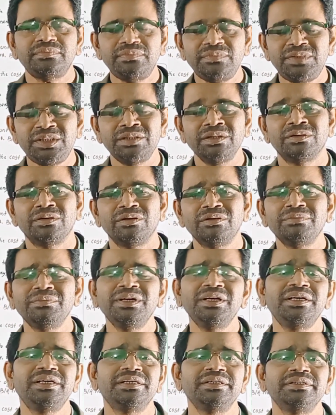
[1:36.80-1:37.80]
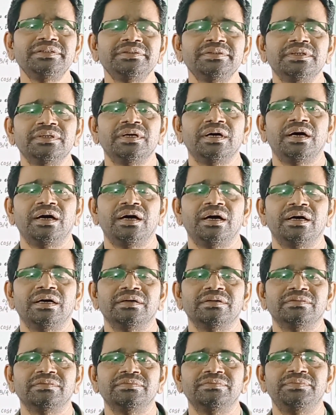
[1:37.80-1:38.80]
normally
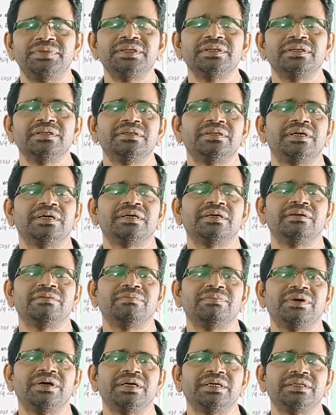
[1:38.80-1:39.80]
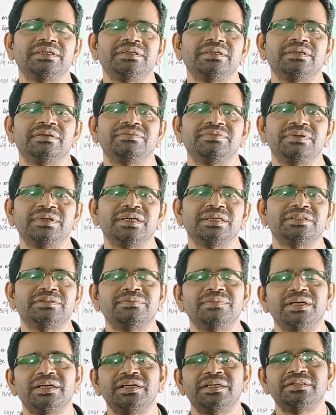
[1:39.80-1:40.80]
being taken by a finance
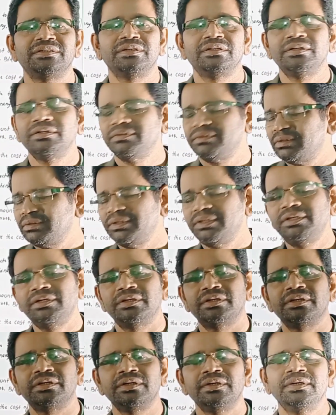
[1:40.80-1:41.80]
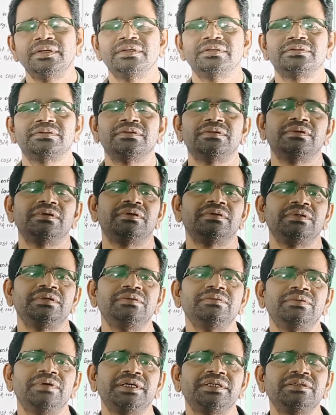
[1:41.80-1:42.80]
manager. So here, so
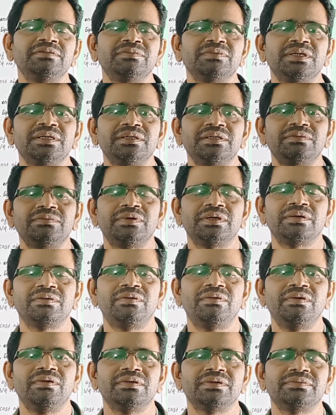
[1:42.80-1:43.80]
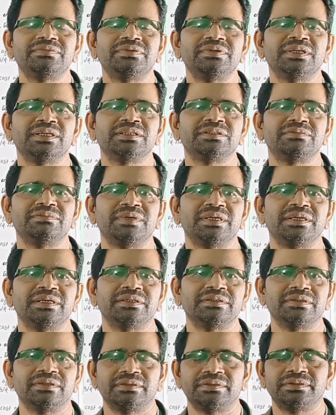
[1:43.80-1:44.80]
you assume that you are all the finance
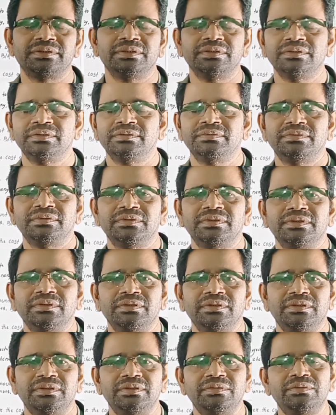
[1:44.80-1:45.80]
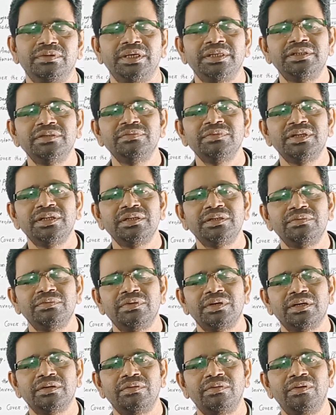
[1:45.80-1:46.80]
managers. You assume that you
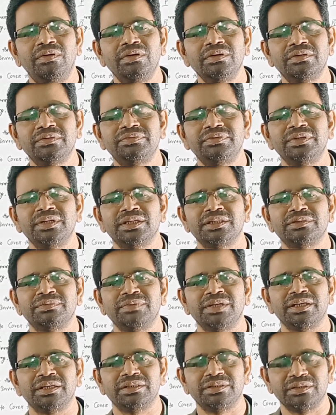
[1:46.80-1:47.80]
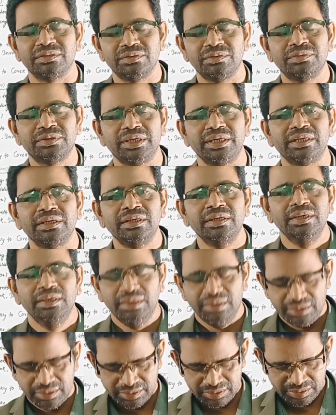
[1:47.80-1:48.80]
are all the finance manager. Okay.
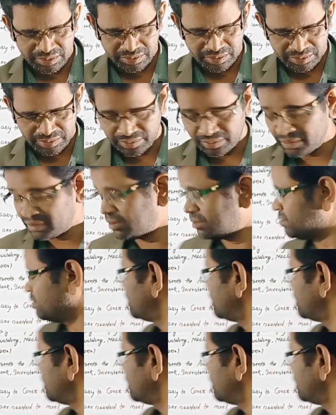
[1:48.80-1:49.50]
So what